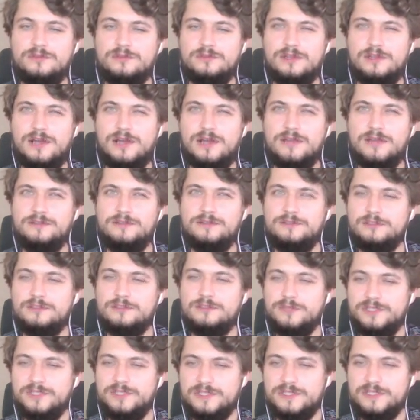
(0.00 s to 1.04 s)

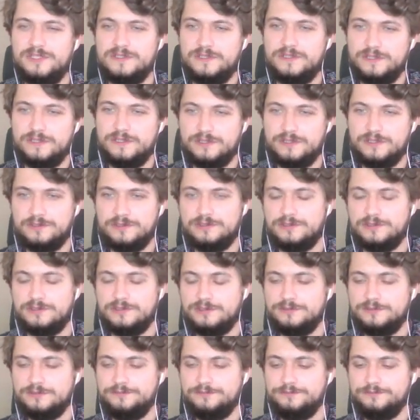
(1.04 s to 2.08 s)
undeterministic
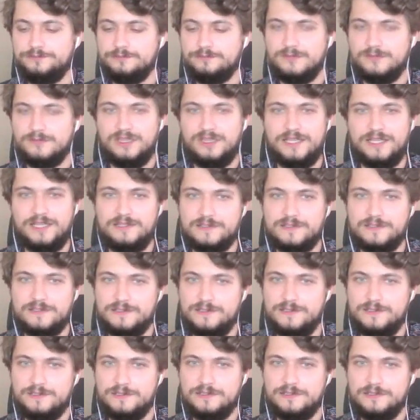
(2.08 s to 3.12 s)

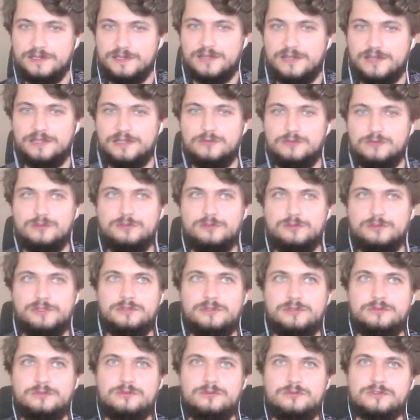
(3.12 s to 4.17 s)
latencies, and there will
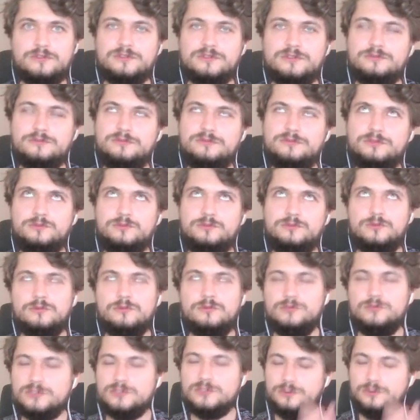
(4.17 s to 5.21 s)
be
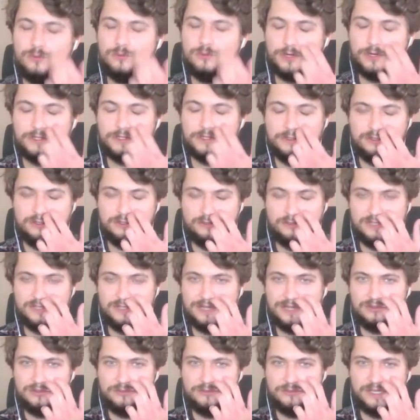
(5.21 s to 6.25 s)
some work need to be
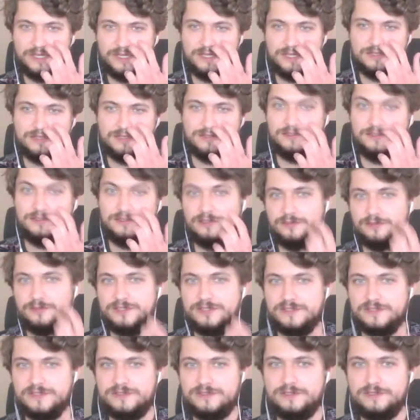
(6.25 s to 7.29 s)
done to make it
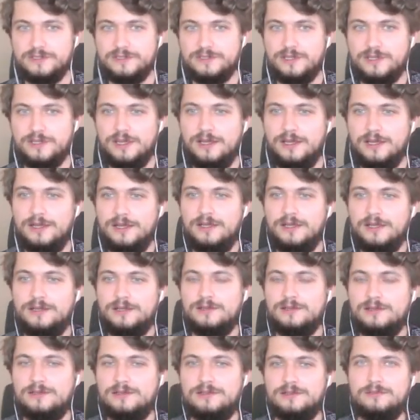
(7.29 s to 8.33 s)
deterministic.
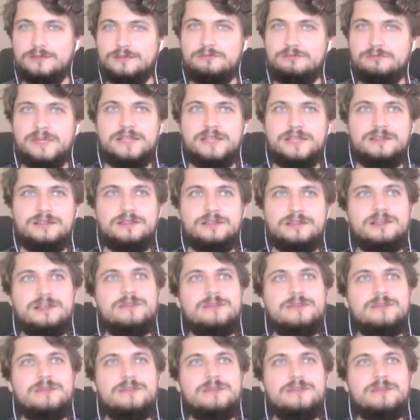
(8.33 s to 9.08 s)
Mainly, I'm